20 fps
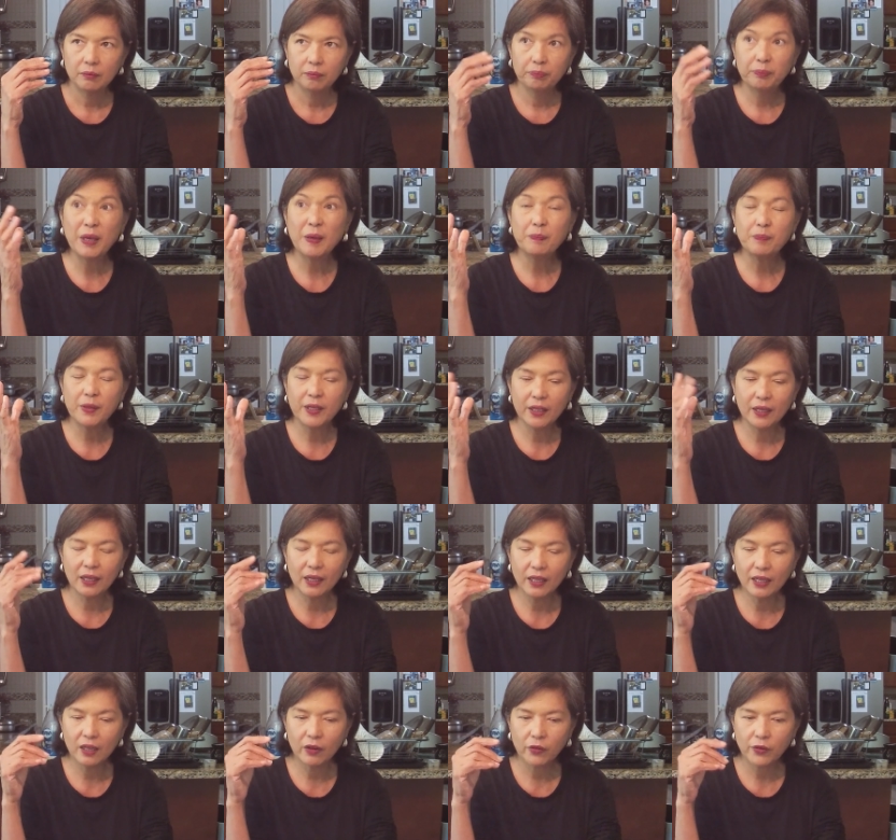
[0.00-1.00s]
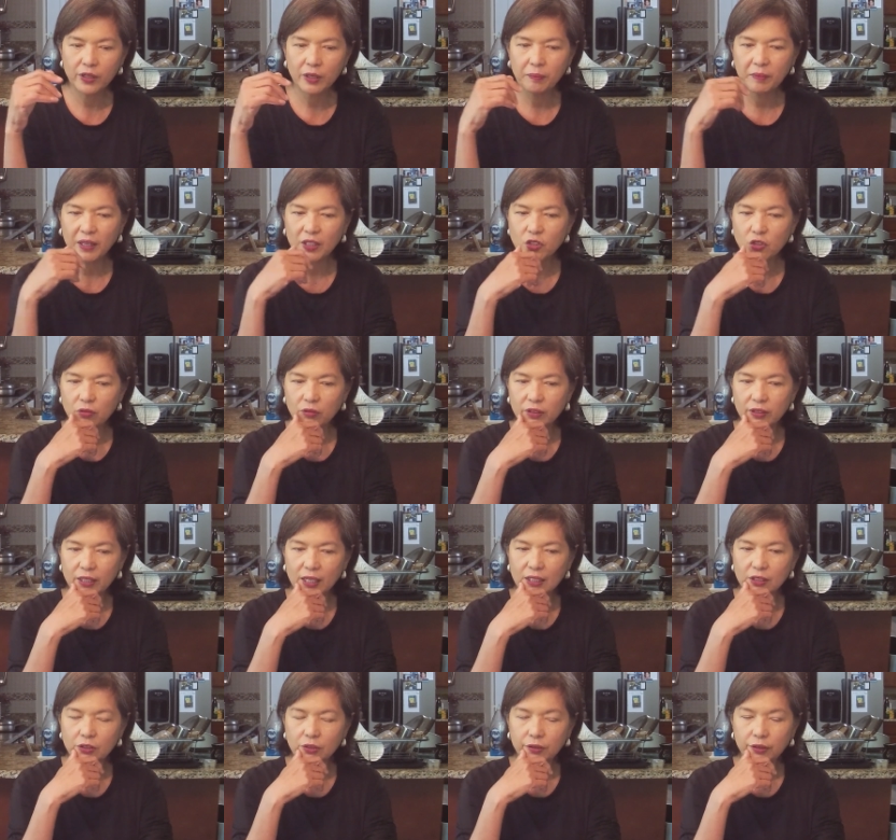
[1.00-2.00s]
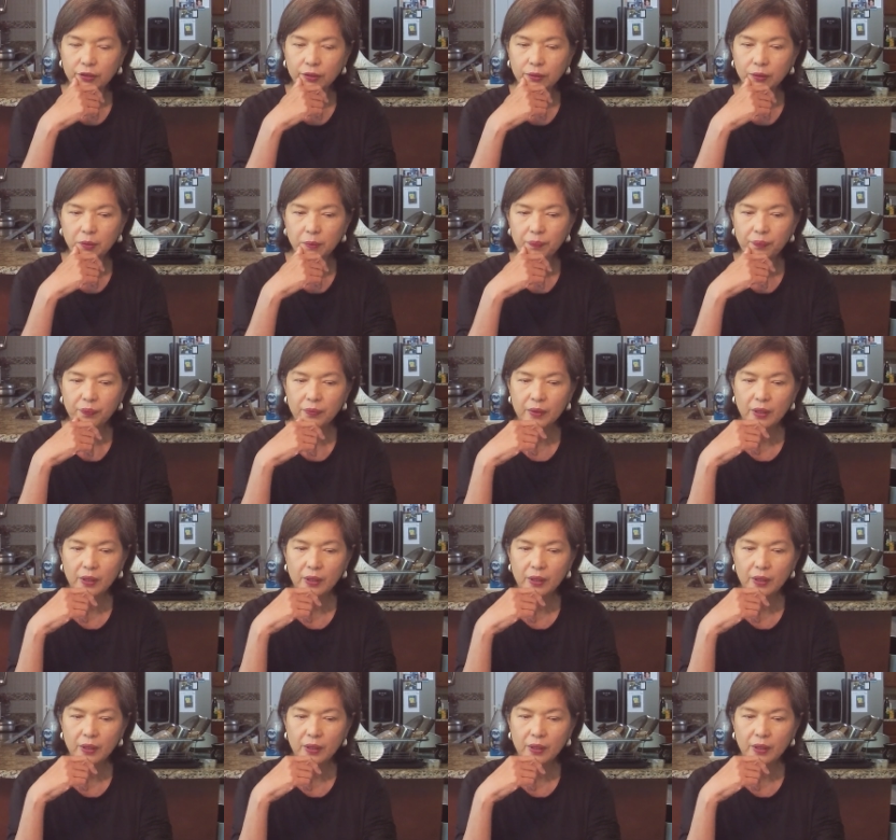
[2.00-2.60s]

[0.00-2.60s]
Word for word: BPI, I already mentioned that to you.